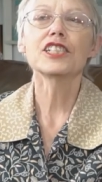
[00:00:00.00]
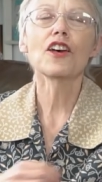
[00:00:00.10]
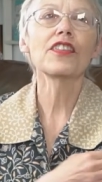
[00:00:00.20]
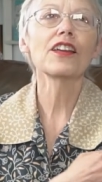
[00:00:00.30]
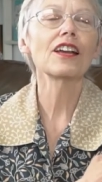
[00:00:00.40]

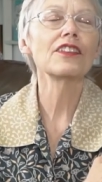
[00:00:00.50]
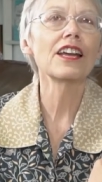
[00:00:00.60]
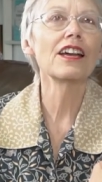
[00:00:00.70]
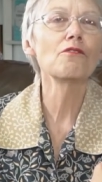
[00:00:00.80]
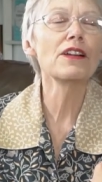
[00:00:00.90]
so
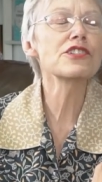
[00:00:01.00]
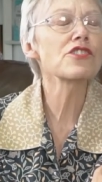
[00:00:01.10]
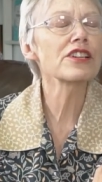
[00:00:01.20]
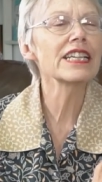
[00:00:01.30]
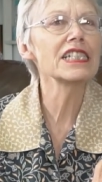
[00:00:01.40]
the
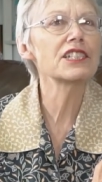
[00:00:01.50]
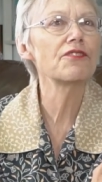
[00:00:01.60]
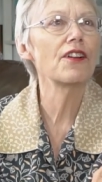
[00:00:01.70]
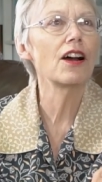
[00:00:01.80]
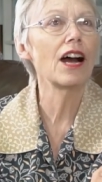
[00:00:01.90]

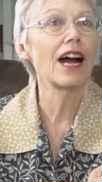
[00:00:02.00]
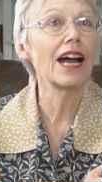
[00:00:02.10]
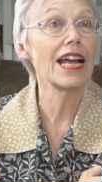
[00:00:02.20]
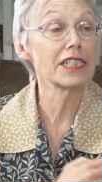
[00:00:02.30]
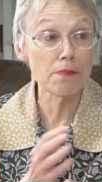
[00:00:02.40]
returnees,
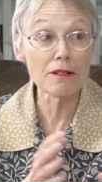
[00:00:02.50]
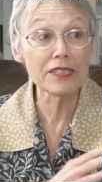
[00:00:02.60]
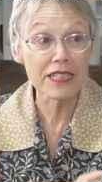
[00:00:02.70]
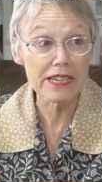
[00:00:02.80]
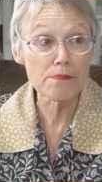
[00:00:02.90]
as
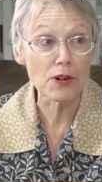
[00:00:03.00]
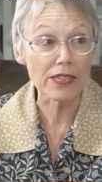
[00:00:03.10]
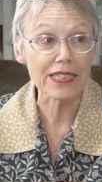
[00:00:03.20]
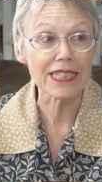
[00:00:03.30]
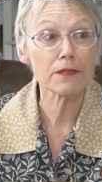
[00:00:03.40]
opposed to
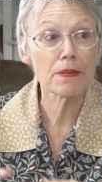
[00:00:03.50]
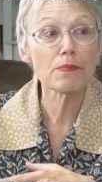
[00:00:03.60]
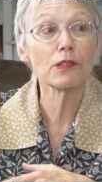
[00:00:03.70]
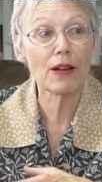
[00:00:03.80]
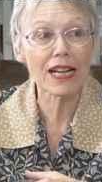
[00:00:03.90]
deportees,
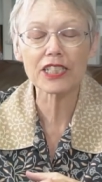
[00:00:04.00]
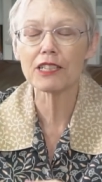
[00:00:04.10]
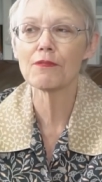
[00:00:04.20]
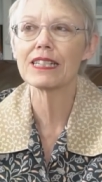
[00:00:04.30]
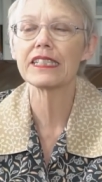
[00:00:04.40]
people who
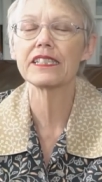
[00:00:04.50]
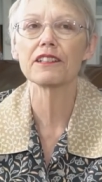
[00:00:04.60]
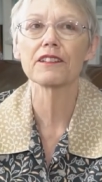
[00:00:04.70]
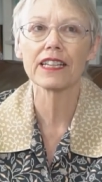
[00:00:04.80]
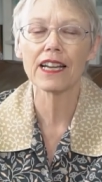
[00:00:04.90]
actually went to
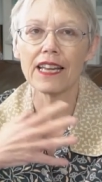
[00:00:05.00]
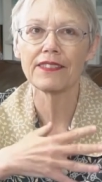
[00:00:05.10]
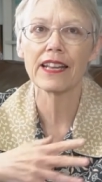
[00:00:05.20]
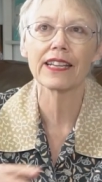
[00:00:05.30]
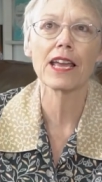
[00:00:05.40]
Syria
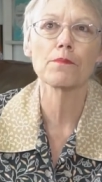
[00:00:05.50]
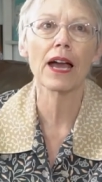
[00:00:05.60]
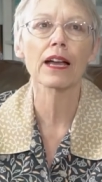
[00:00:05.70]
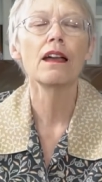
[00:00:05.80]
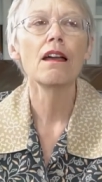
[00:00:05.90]
and then came
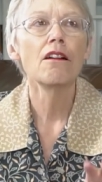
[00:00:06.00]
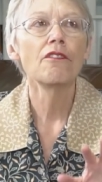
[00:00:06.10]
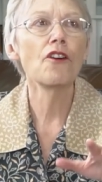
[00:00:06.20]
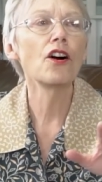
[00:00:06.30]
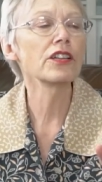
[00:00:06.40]
back,
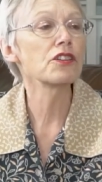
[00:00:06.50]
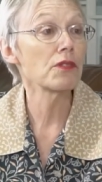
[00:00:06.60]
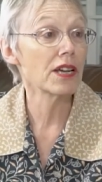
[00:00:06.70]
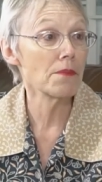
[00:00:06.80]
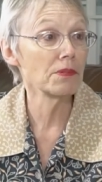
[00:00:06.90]
fall into
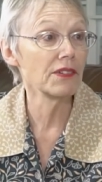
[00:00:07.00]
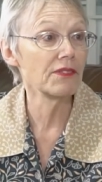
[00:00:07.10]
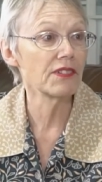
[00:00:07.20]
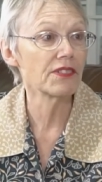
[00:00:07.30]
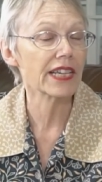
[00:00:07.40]
a couple of
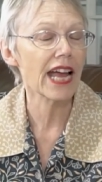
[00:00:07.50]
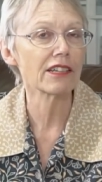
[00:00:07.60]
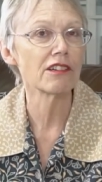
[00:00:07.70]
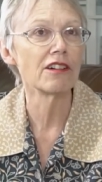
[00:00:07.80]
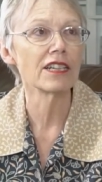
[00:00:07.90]
different
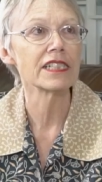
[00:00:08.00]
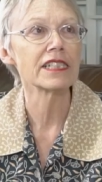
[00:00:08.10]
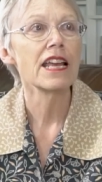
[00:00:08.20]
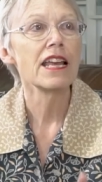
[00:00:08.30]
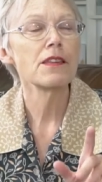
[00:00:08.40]
categories.
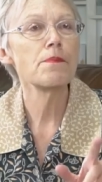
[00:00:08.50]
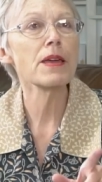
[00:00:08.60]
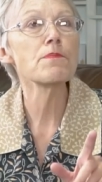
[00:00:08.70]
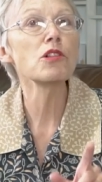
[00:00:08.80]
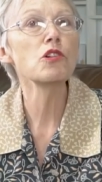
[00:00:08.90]
The
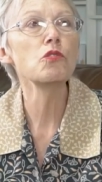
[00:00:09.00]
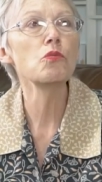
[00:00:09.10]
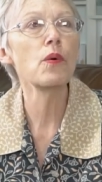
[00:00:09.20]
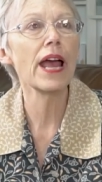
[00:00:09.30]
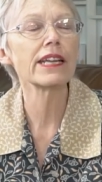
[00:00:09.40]
people who
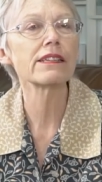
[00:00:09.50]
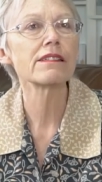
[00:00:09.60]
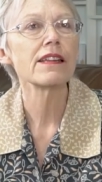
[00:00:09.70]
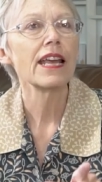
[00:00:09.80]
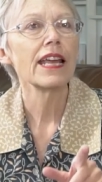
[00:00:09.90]

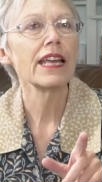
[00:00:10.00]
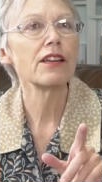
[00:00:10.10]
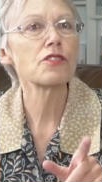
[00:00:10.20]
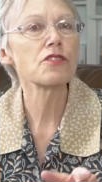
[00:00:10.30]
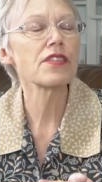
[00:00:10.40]
went
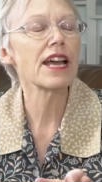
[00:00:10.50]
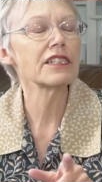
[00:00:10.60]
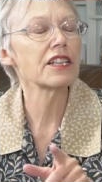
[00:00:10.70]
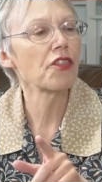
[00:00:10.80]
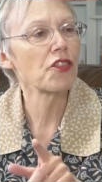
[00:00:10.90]
in
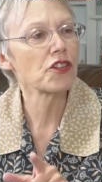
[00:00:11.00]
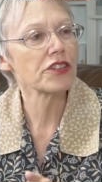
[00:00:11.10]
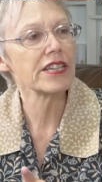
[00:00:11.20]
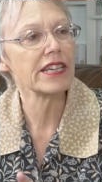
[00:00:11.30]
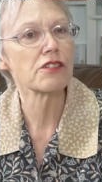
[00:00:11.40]

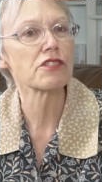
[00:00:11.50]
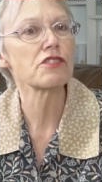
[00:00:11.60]
2013 or